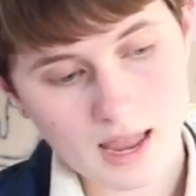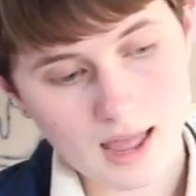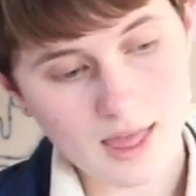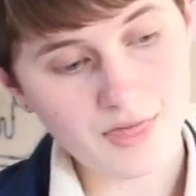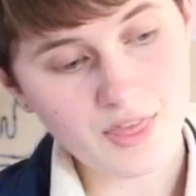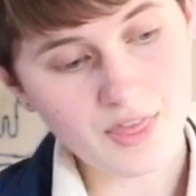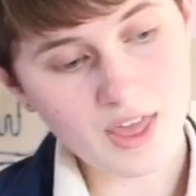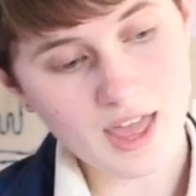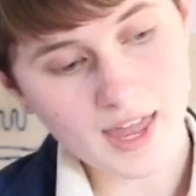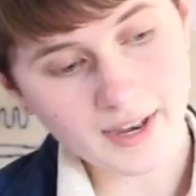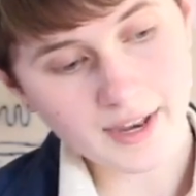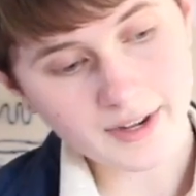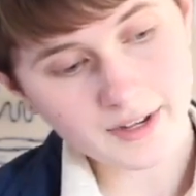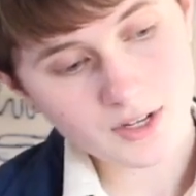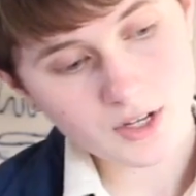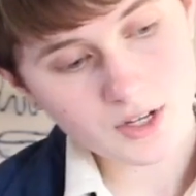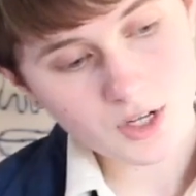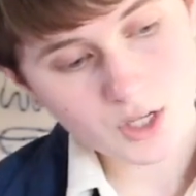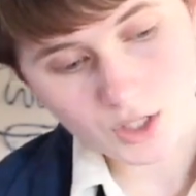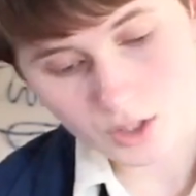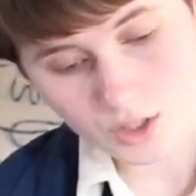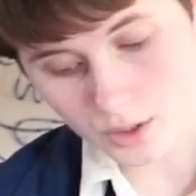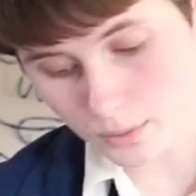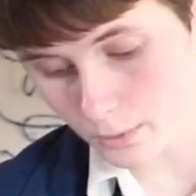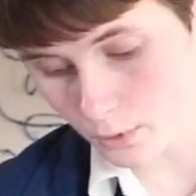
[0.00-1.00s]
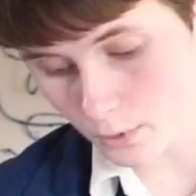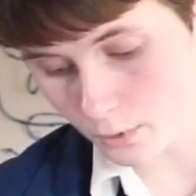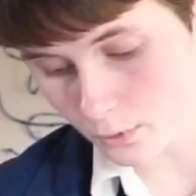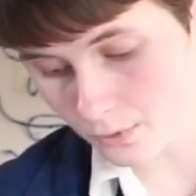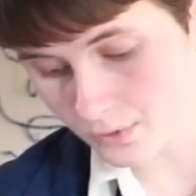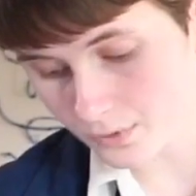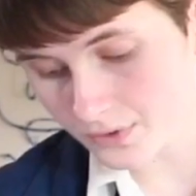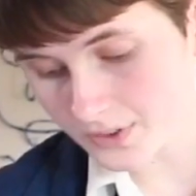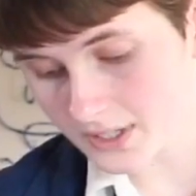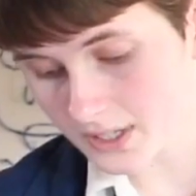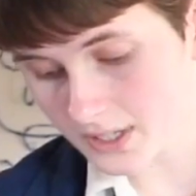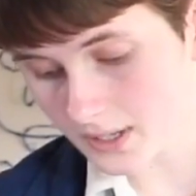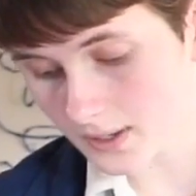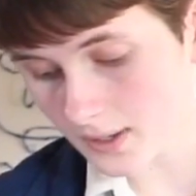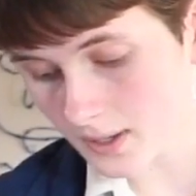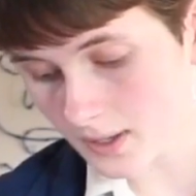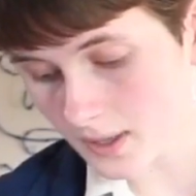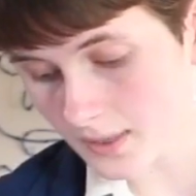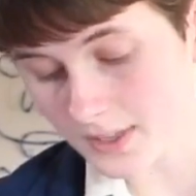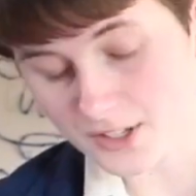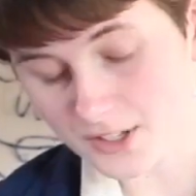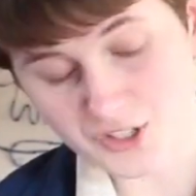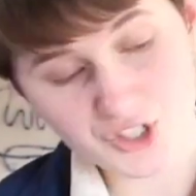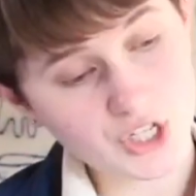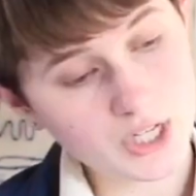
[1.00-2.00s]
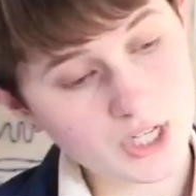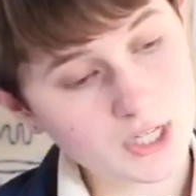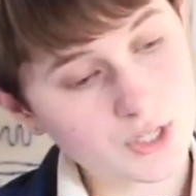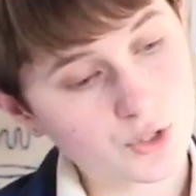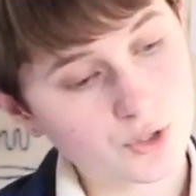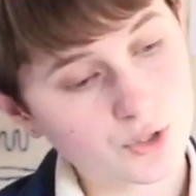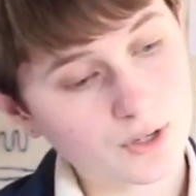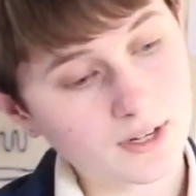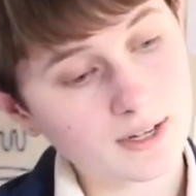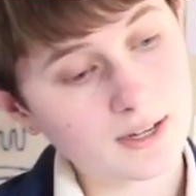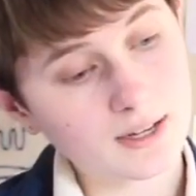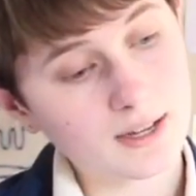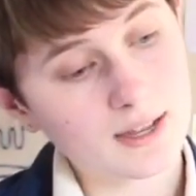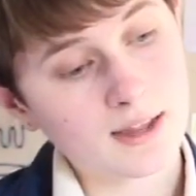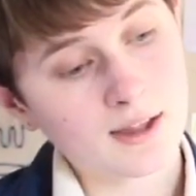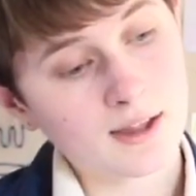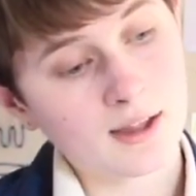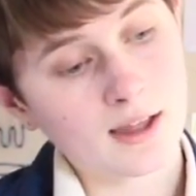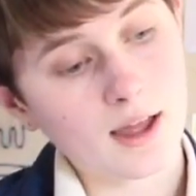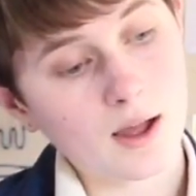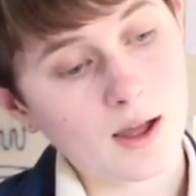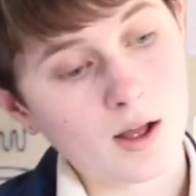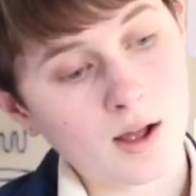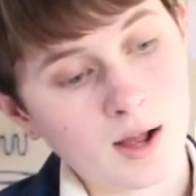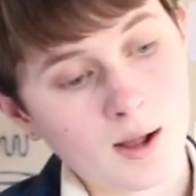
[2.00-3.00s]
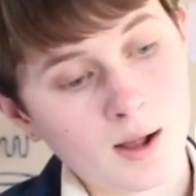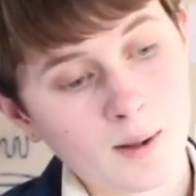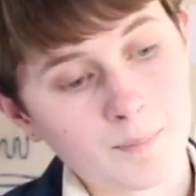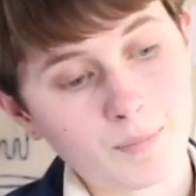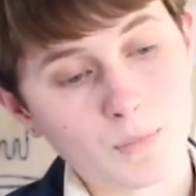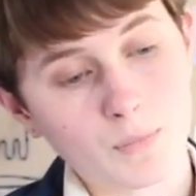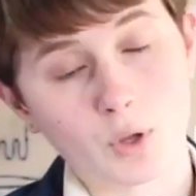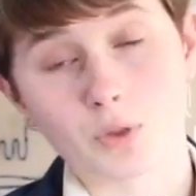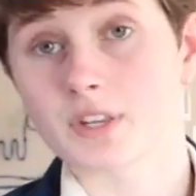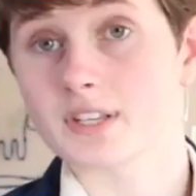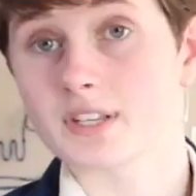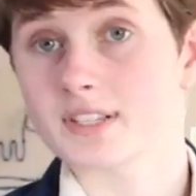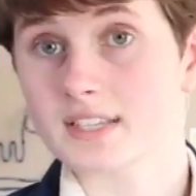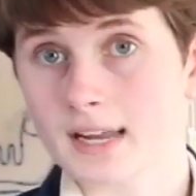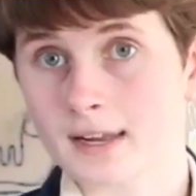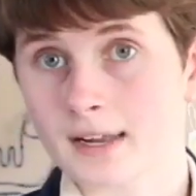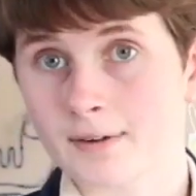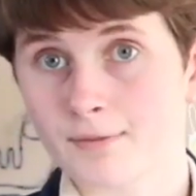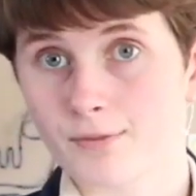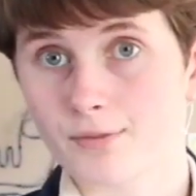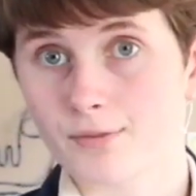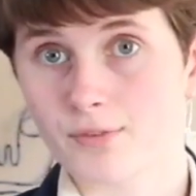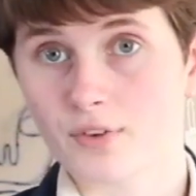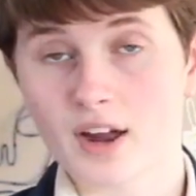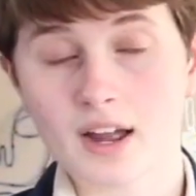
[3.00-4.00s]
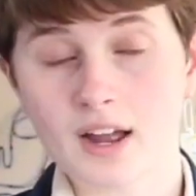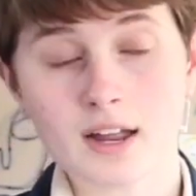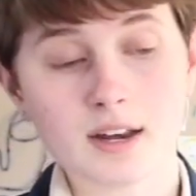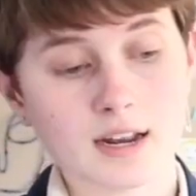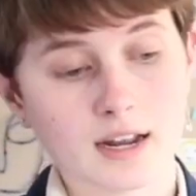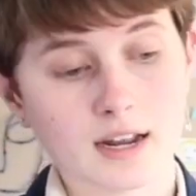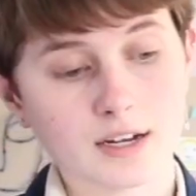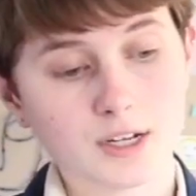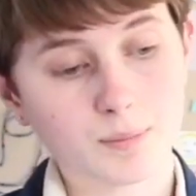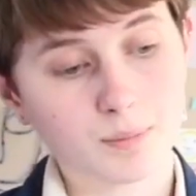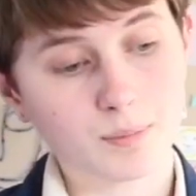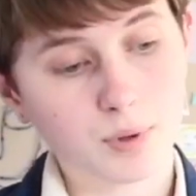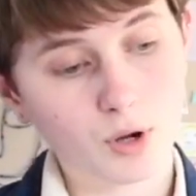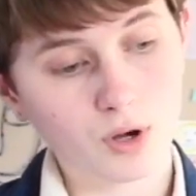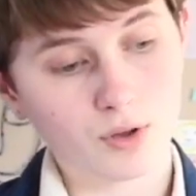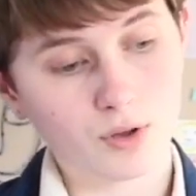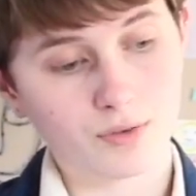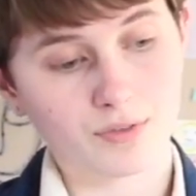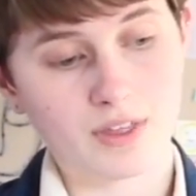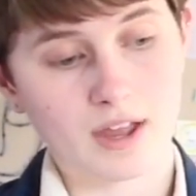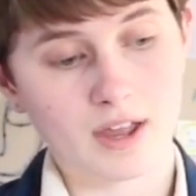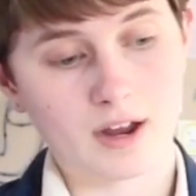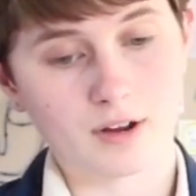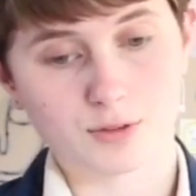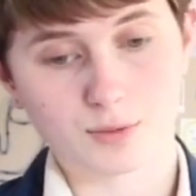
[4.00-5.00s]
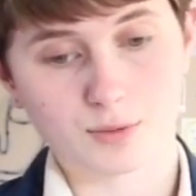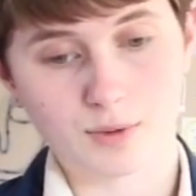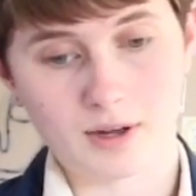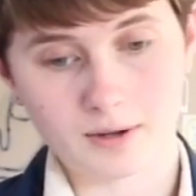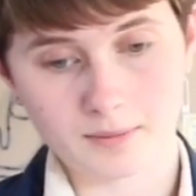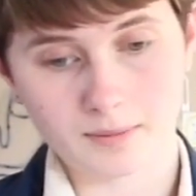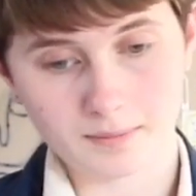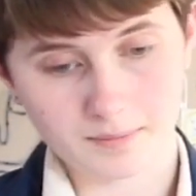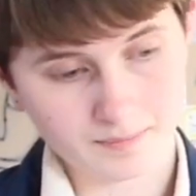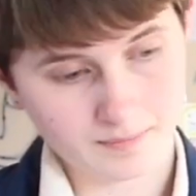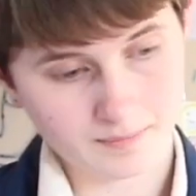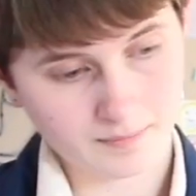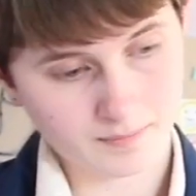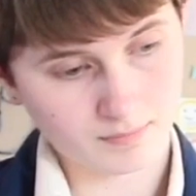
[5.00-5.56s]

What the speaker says: and then you move to the G string on the 2nd fret and you pull off there as well.